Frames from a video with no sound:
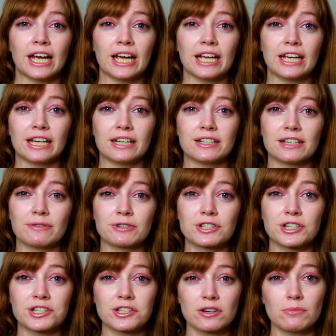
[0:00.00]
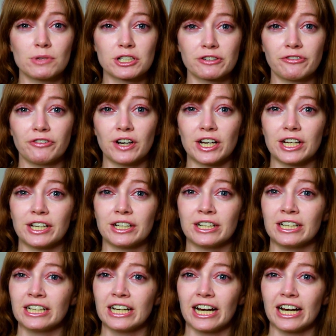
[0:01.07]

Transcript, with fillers: And it was just so much fun.